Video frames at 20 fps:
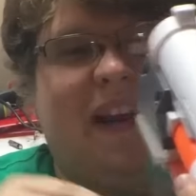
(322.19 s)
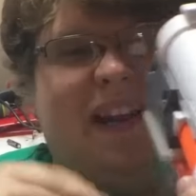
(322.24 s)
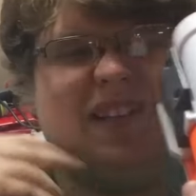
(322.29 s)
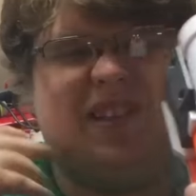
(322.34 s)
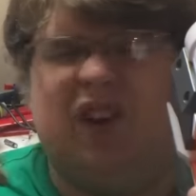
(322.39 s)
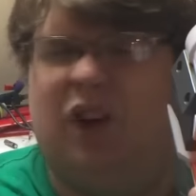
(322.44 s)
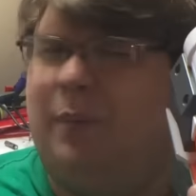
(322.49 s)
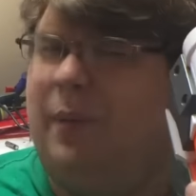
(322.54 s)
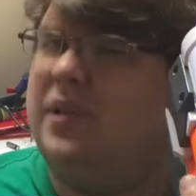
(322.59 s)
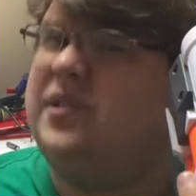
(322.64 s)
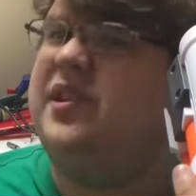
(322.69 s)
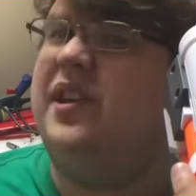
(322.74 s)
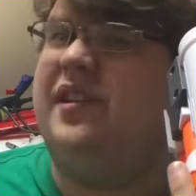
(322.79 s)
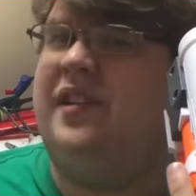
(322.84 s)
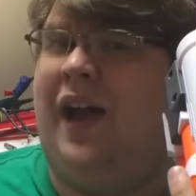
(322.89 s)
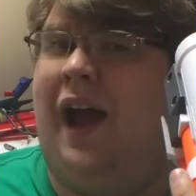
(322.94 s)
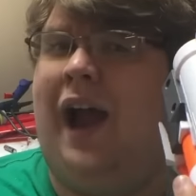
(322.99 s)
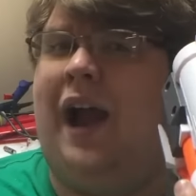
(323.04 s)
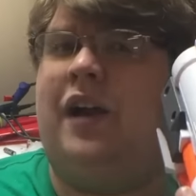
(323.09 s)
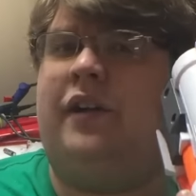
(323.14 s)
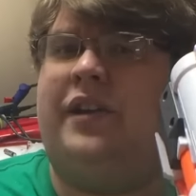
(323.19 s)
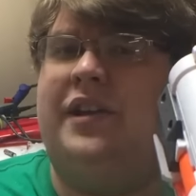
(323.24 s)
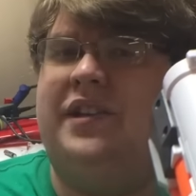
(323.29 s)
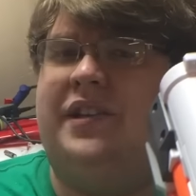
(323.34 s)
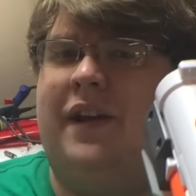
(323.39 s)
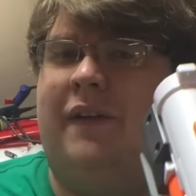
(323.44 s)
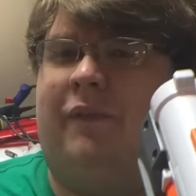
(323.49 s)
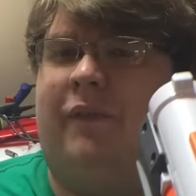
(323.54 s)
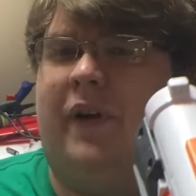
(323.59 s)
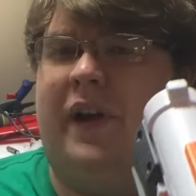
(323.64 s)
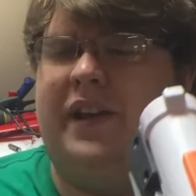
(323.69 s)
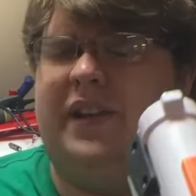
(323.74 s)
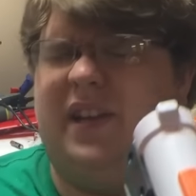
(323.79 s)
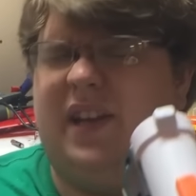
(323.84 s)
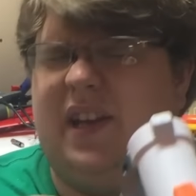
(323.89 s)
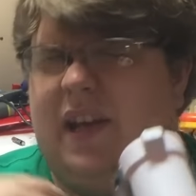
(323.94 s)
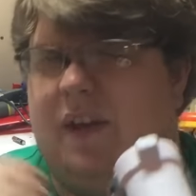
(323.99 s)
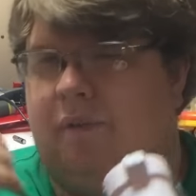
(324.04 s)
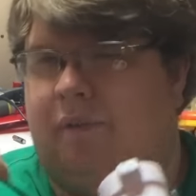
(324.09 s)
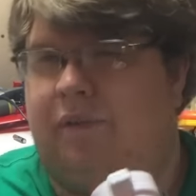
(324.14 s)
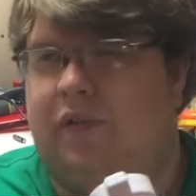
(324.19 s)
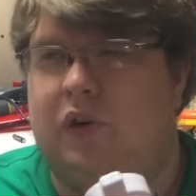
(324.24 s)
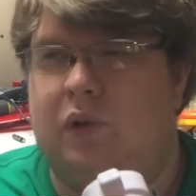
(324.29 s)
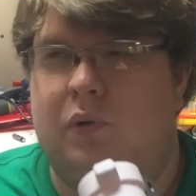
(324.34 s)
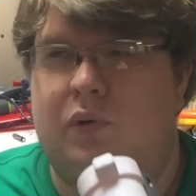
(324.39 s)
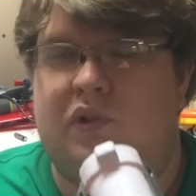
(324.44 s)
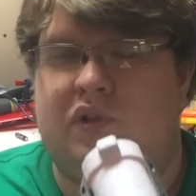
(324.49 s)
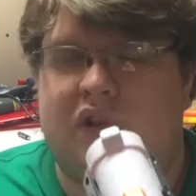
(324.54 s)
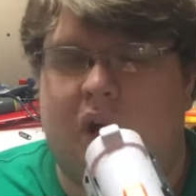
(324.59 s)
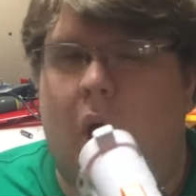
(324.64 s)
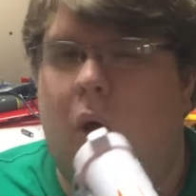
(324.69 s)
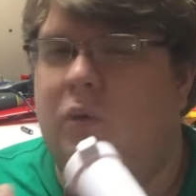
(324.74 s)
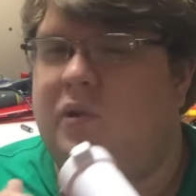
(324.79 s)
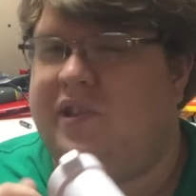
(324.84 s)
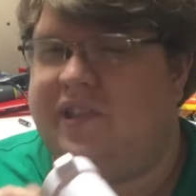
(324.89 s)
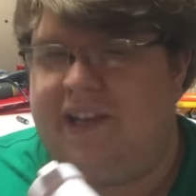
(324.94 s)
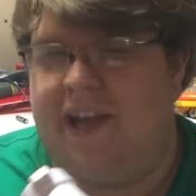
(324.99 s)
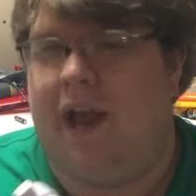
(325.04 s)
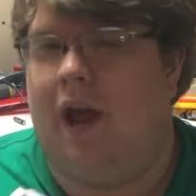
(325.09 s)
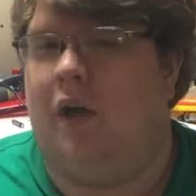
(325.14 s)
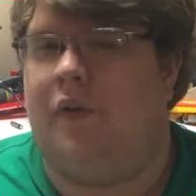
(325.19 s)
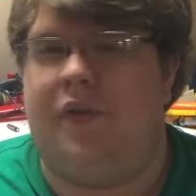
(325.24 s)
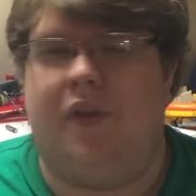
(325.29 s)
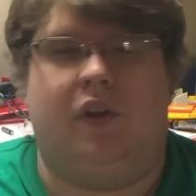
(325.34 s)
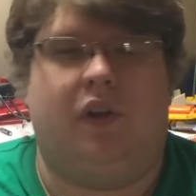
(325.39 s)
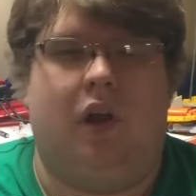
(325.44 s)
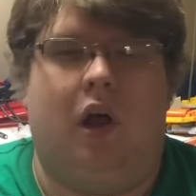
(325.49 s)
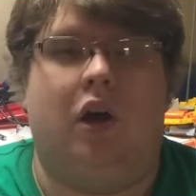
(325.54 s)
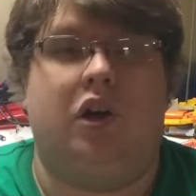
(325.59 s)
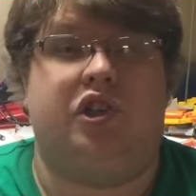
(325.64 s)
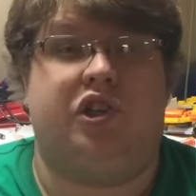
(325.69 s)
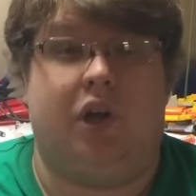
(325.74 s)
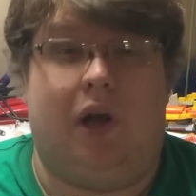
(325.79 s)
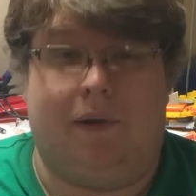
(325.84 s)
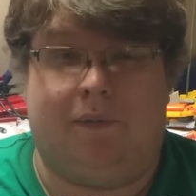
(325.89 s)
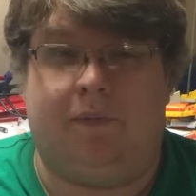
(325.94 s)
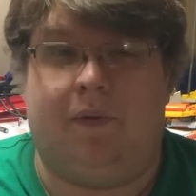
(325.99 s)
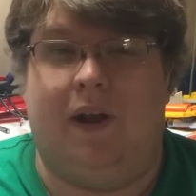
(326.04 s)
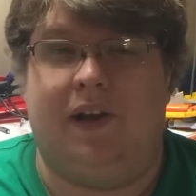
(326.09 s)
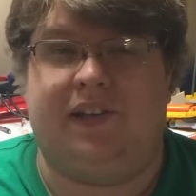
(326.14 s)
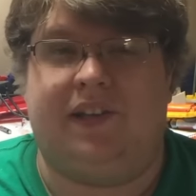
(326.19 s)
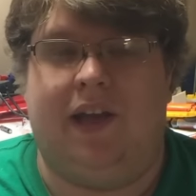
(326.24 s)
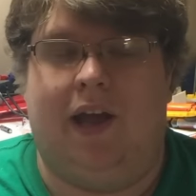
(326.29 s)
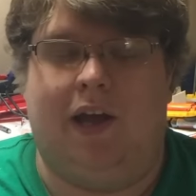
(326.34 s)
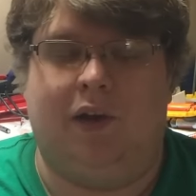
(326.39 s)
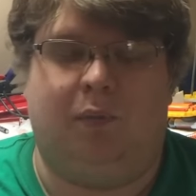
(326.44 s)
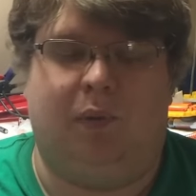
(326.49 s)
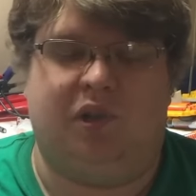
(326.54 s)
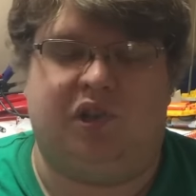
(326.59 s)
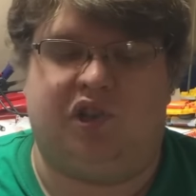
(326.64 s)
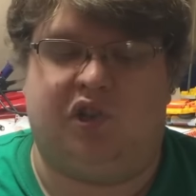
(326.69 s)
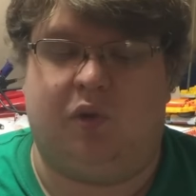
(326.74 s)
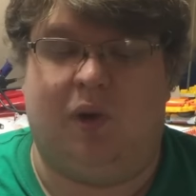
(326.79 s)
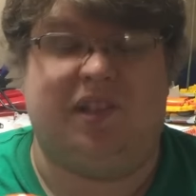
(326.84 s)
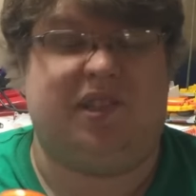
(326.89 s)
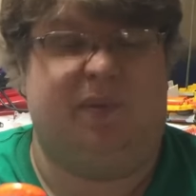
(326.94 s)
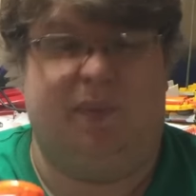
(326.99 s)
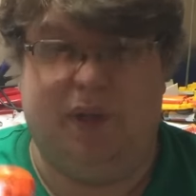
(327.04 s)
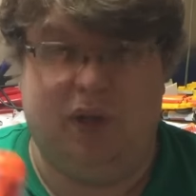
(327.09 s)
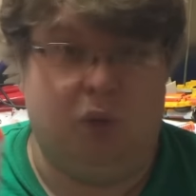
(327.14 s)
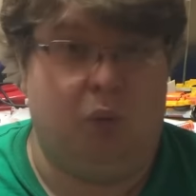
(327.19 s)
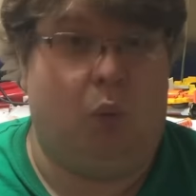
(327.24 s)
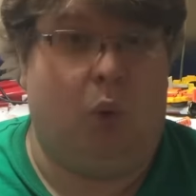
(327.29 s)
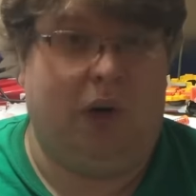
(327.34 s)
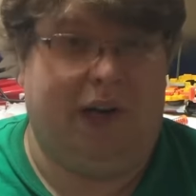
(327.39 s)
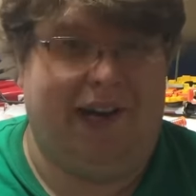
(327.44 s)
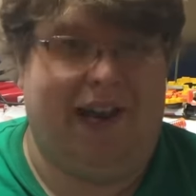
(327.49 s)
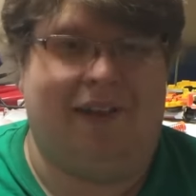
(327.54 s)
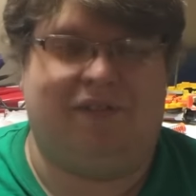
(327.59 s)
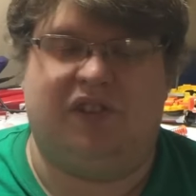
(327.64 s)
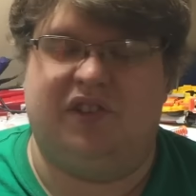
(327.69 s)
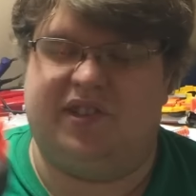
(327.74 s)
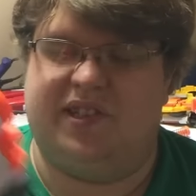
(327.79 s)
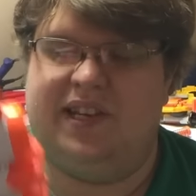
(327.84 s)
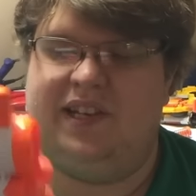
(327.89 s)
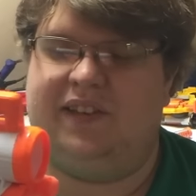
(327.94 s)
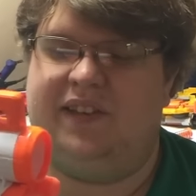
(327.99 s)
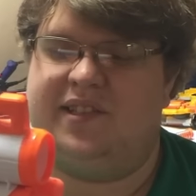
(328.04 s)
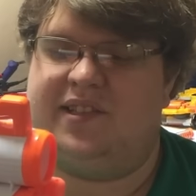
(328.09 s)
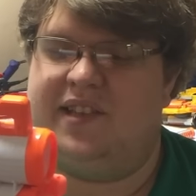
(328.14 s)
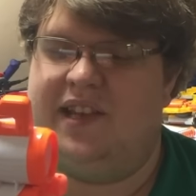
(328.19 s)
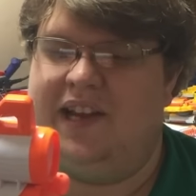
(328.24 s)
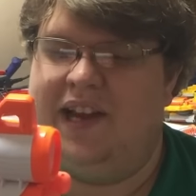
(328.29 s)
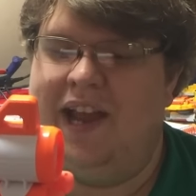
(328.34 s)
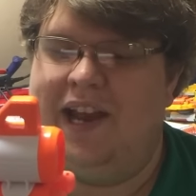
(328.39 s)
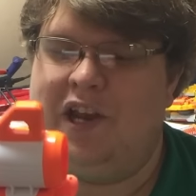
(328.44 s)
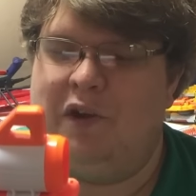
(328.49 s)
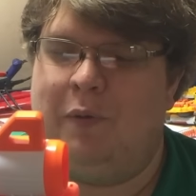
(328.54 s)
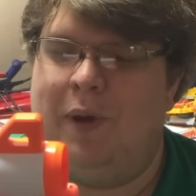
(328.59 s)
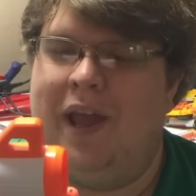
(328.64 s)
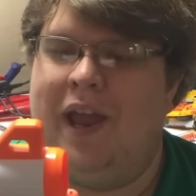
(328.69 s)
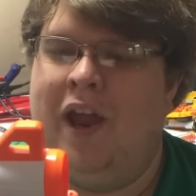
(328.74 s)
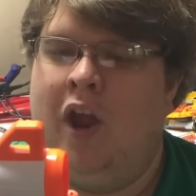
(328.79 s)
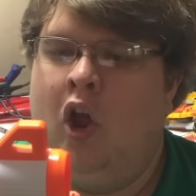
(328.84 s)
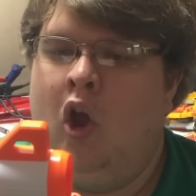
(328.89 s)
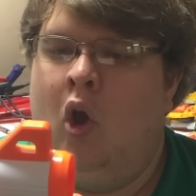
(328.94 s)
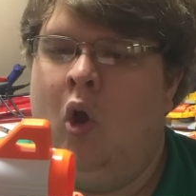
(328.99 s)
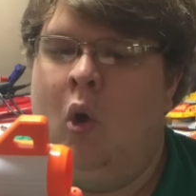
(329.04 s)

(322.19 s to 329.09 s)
that is almost entirely different if you don't count the long shot front gun, which trust me, you wouldn't after seeing this thing anyway,